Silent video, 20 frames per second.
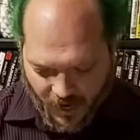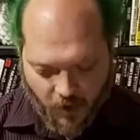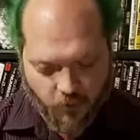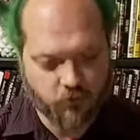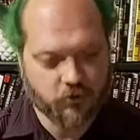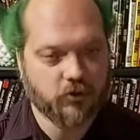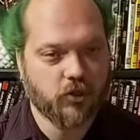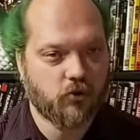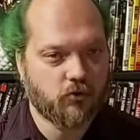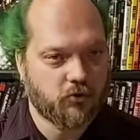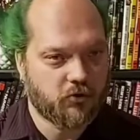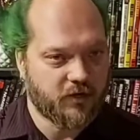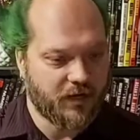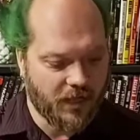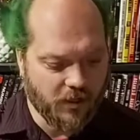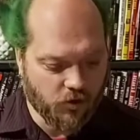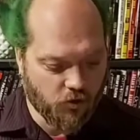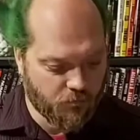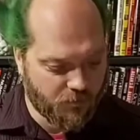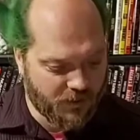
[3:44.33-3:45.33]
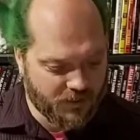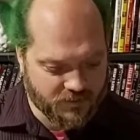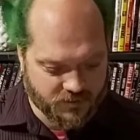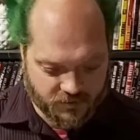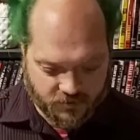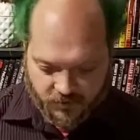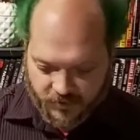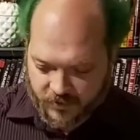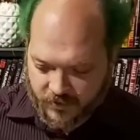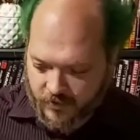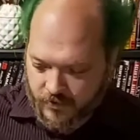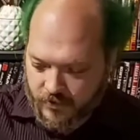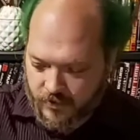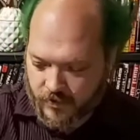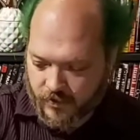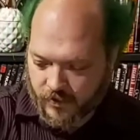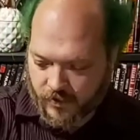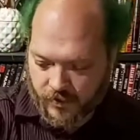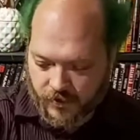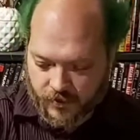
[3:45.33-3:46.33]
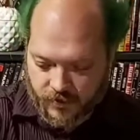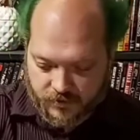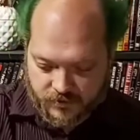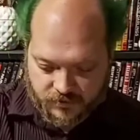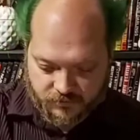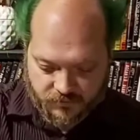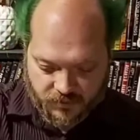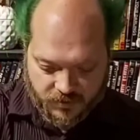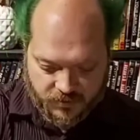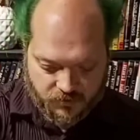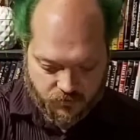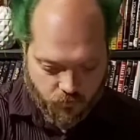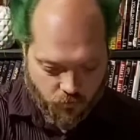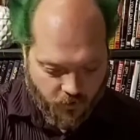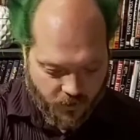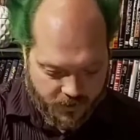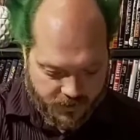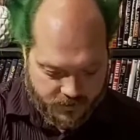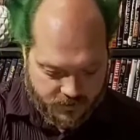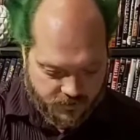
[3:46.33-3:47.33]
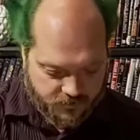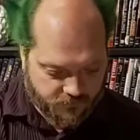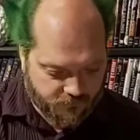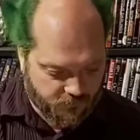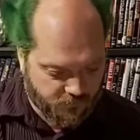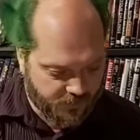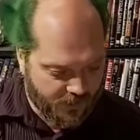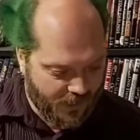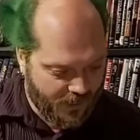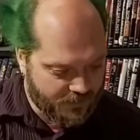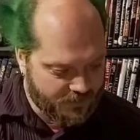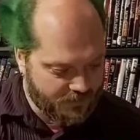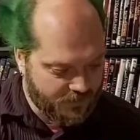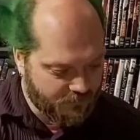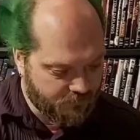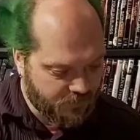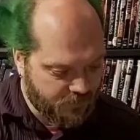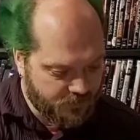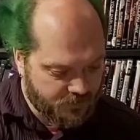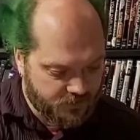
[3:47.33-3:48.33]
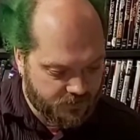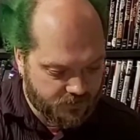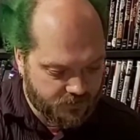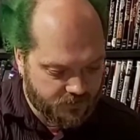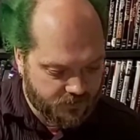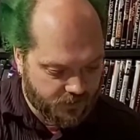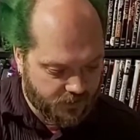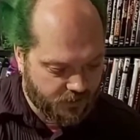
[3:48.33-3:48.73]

power loader yellow, basically. Some nice white for the accent pieces,